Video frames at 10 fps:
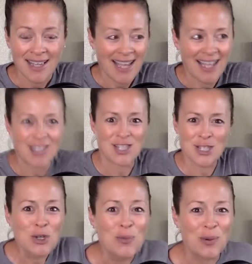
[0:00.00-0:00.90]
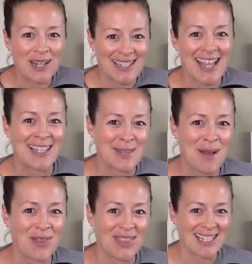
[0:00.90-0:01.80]
I get super intense
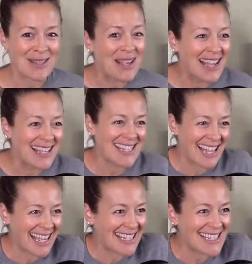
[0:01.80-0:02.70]
about this because I get